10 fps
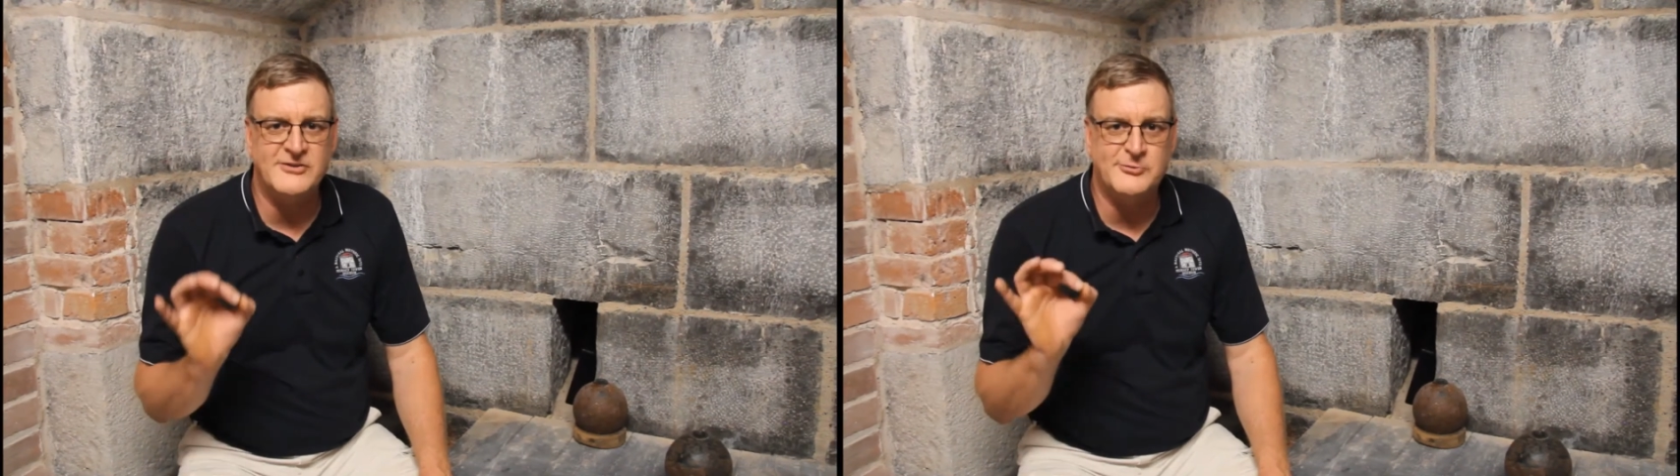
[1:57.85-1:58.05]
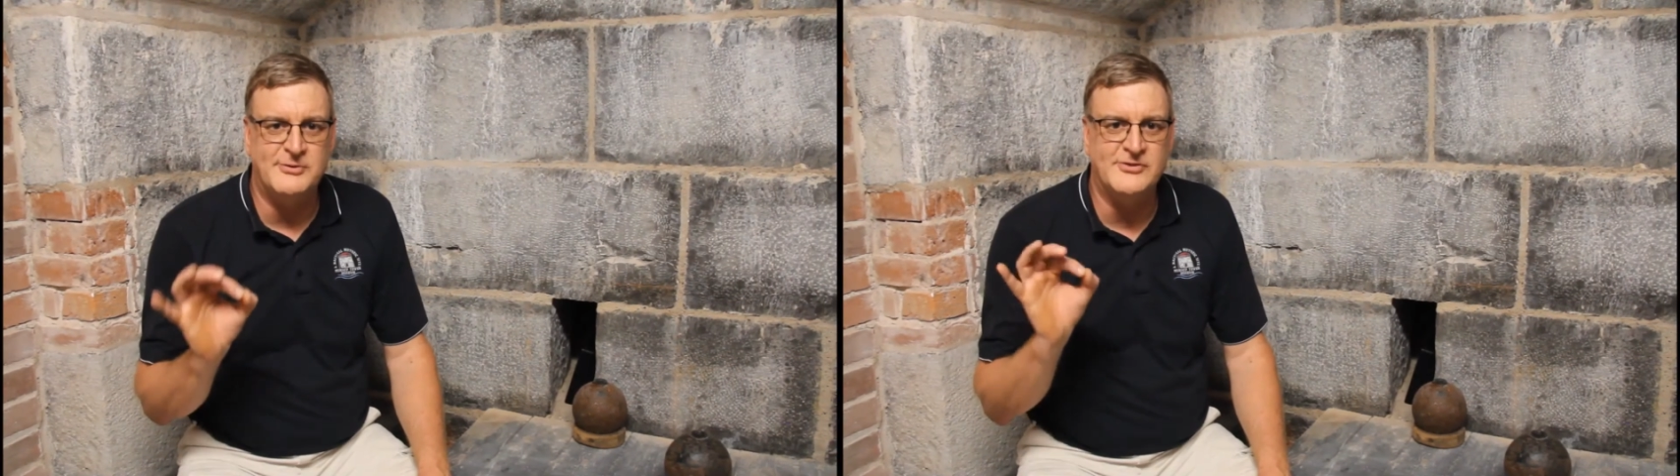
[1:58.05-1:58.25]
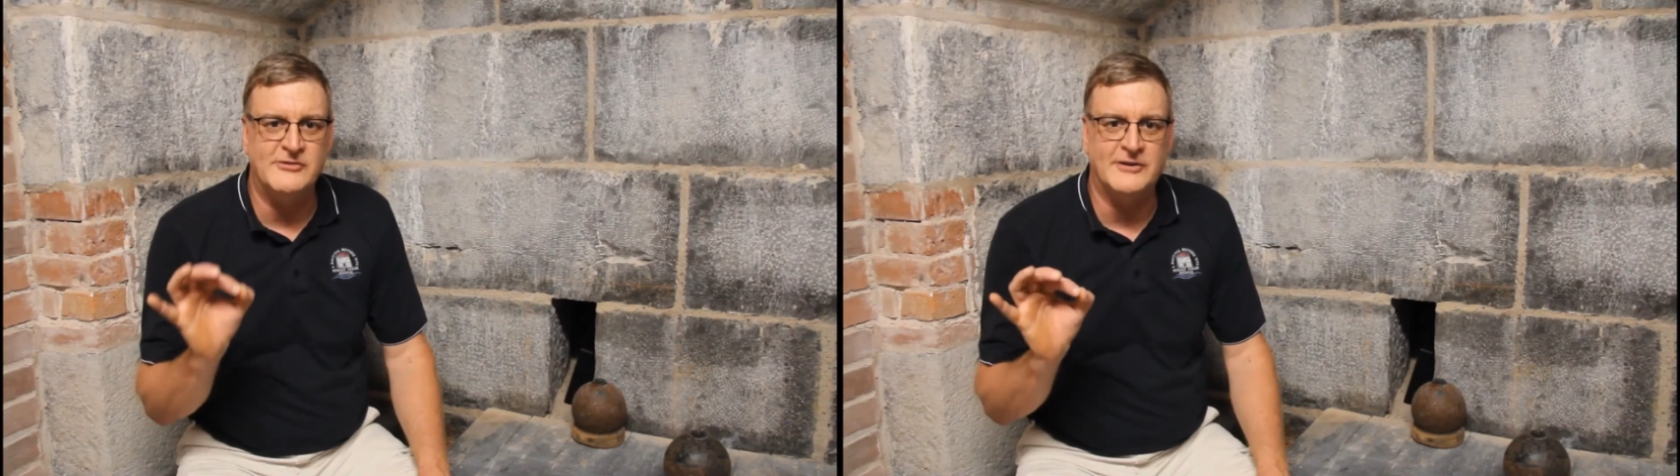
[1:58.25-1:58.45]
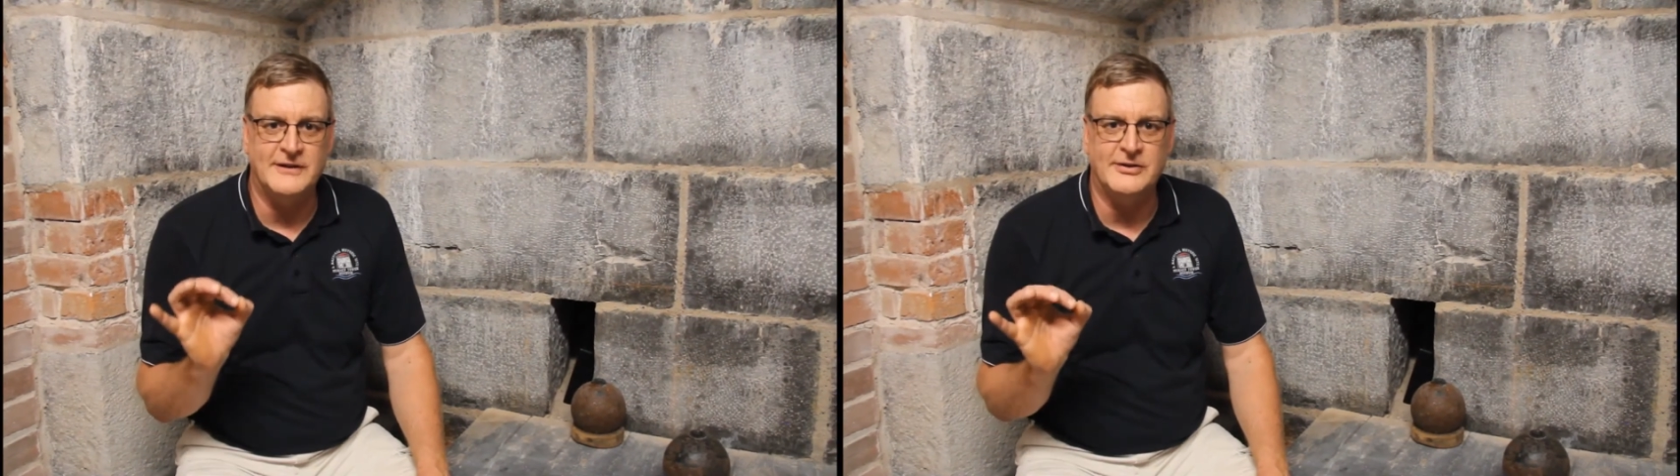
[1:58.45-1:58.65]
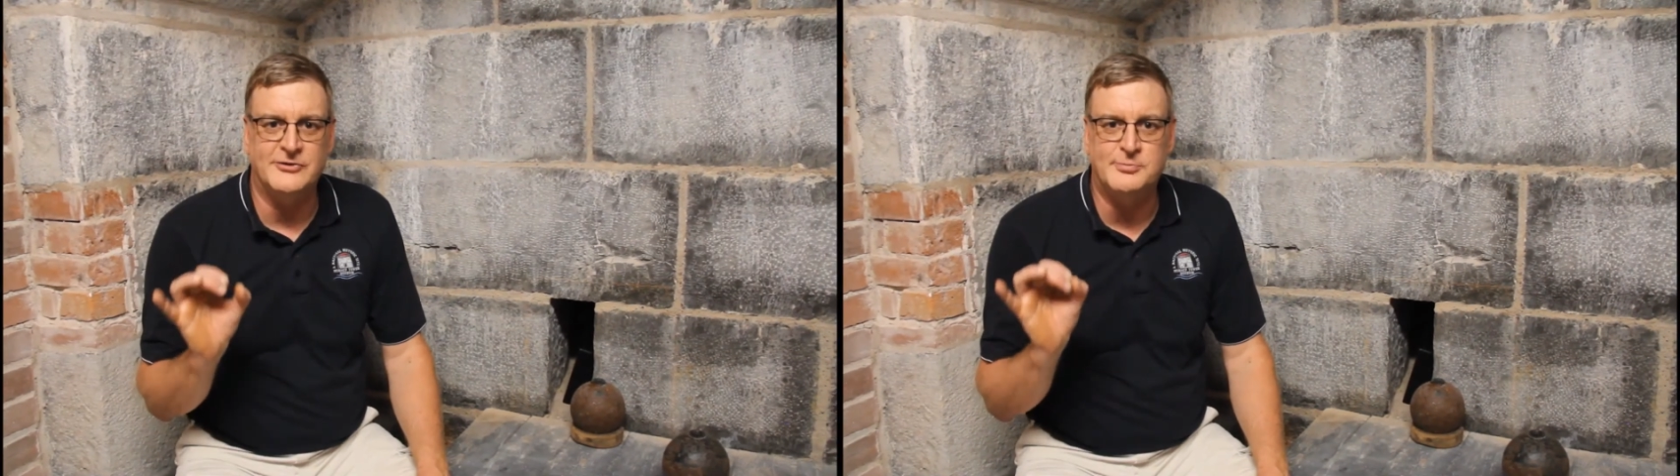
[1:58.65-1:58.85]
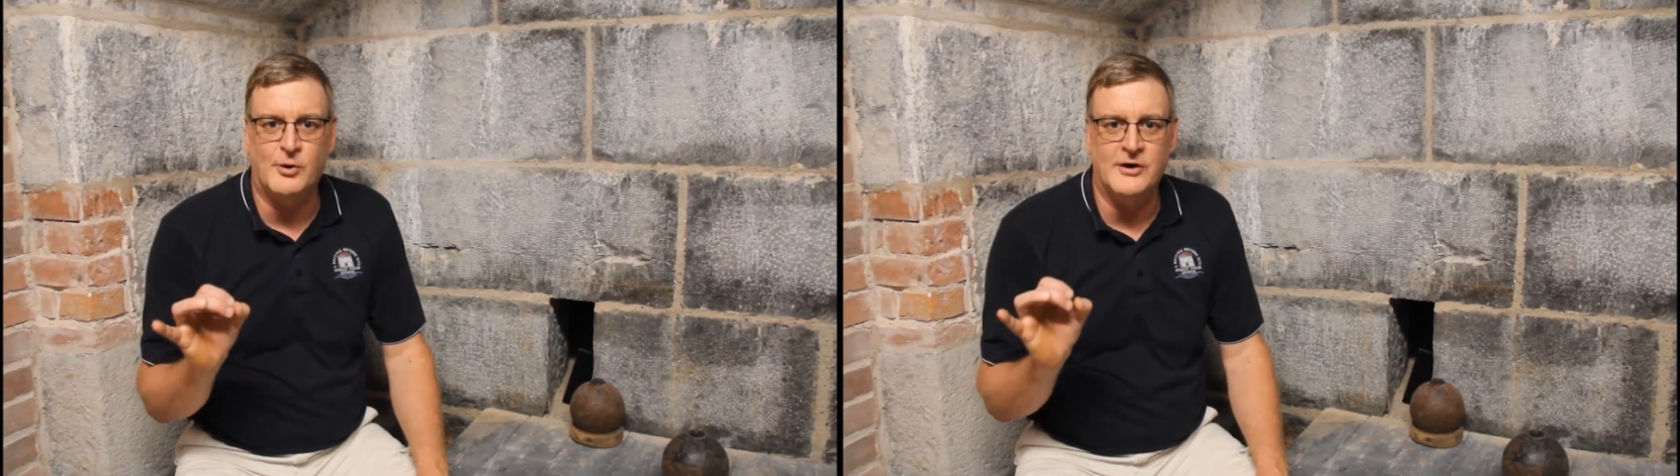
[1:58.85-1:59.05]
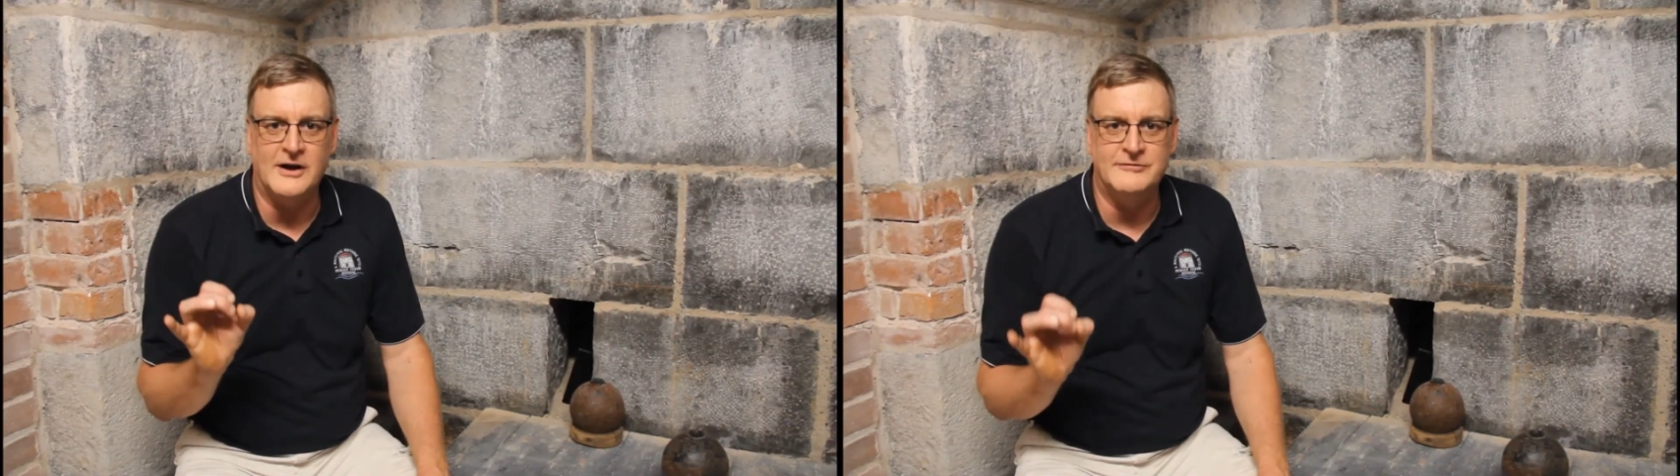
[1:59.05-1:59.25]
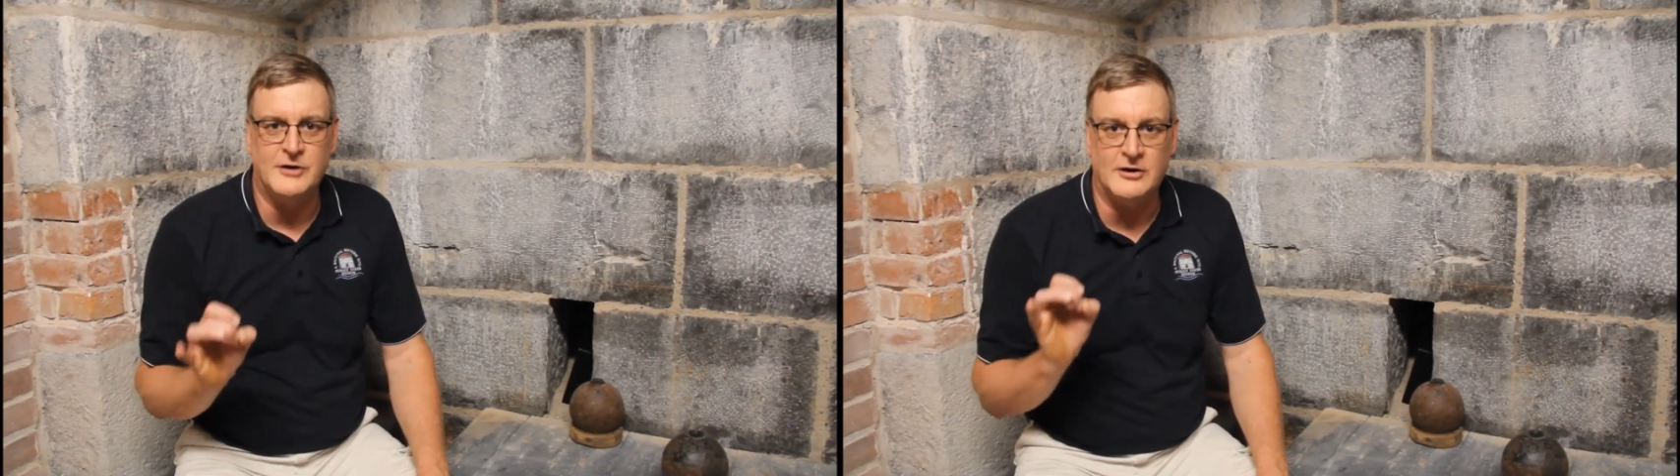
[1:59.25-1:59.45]
specifically the support
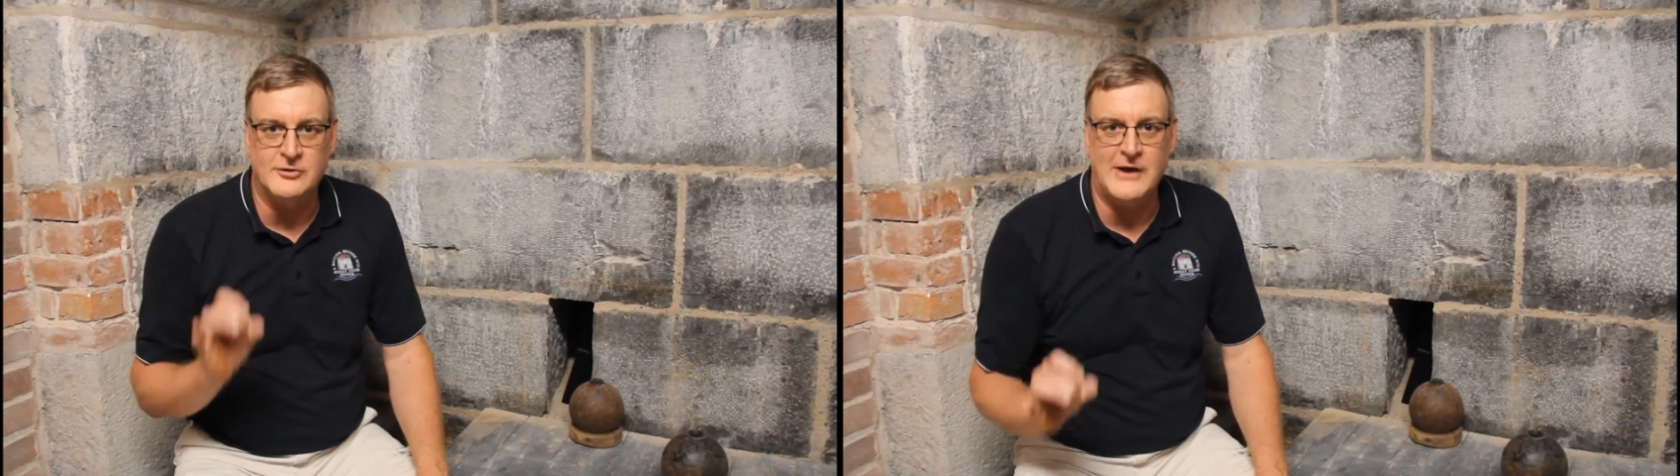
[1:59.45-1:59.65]
of Dr.